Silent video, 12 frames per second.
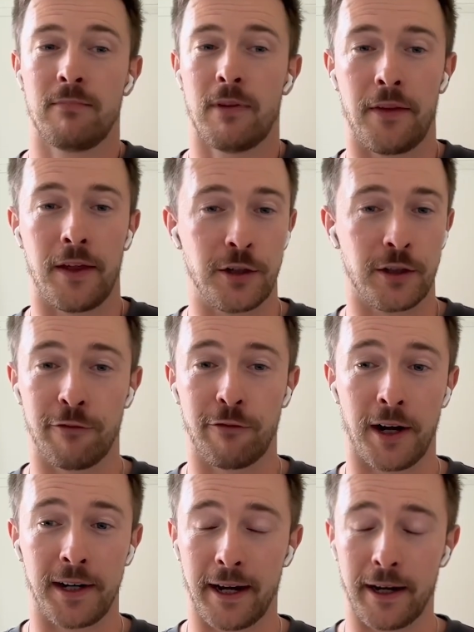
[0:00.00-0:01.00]
and then you're going to
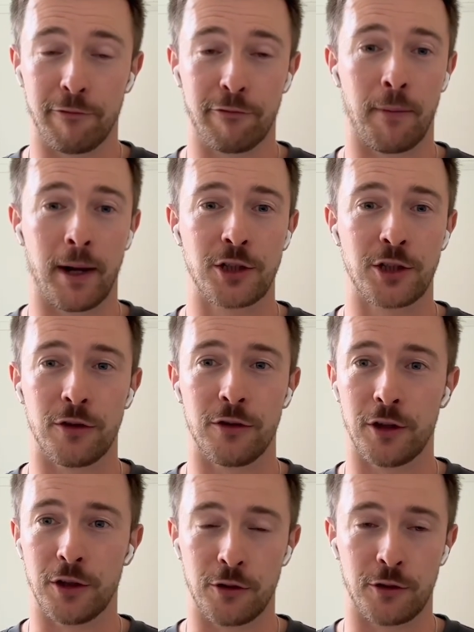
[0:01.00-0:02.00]
find out
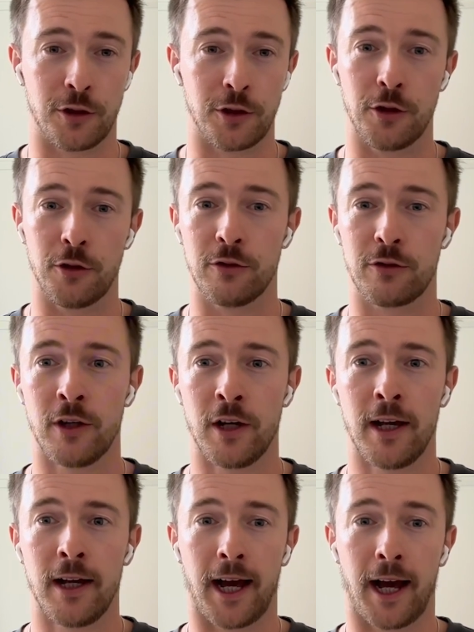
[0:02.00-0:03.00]
information that you can use
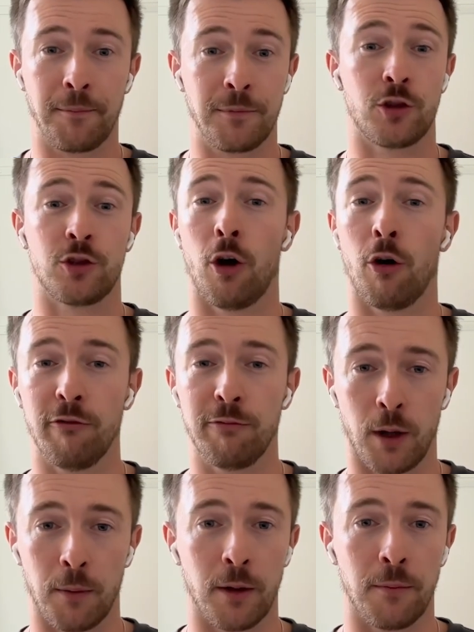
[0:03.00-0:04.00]
to
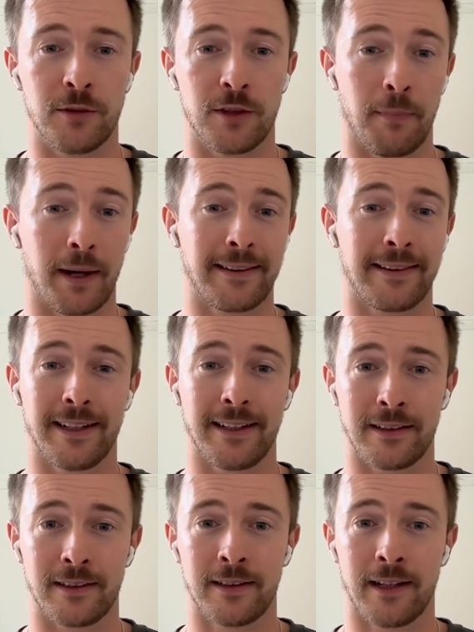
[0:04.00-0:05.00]
solve problems and make
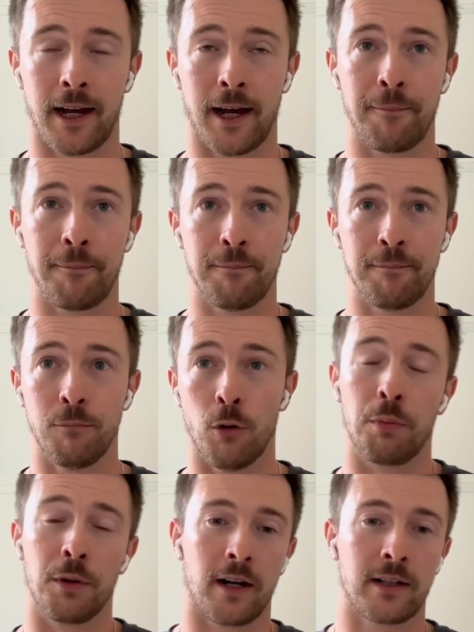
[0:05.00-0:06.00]
things
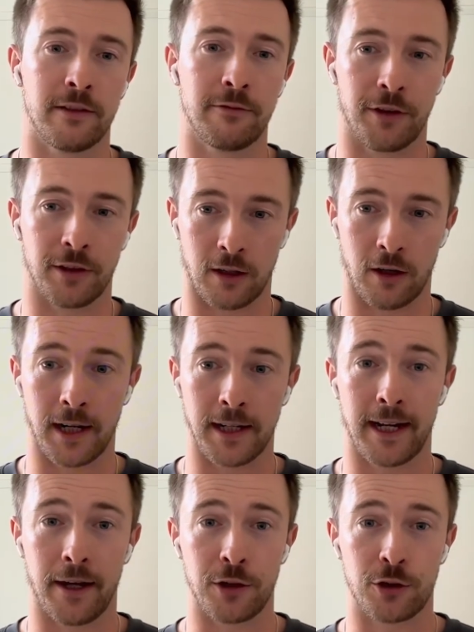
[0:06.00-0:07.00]
more productive for the
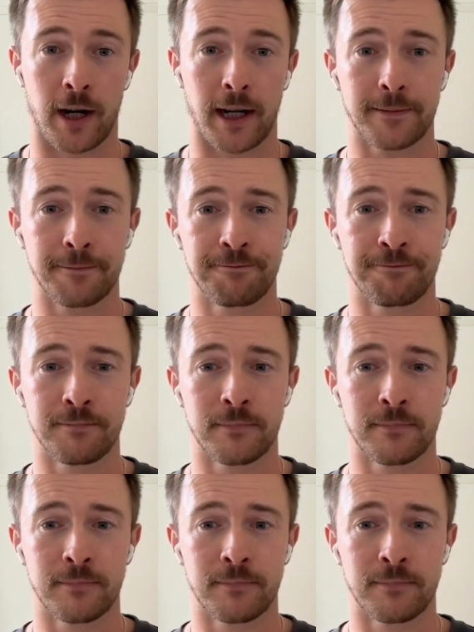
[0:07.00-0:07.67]
client down the track.